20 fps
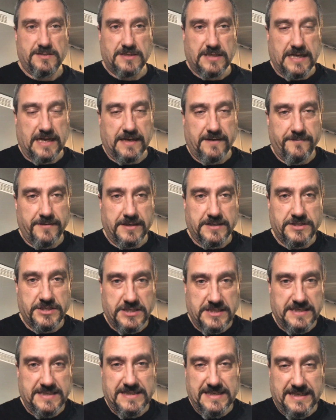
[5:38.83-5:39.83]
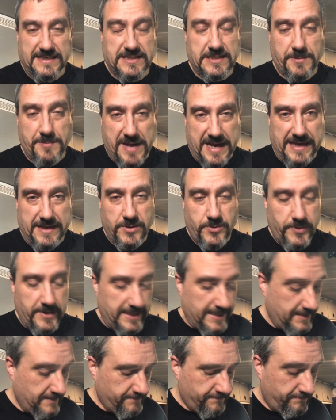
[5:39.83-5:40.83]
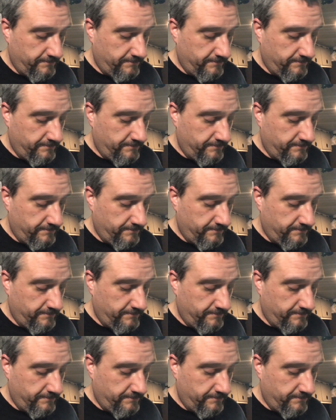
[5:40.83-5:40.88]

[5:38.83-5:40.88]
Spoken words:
Kind of a cheesy, tomatoey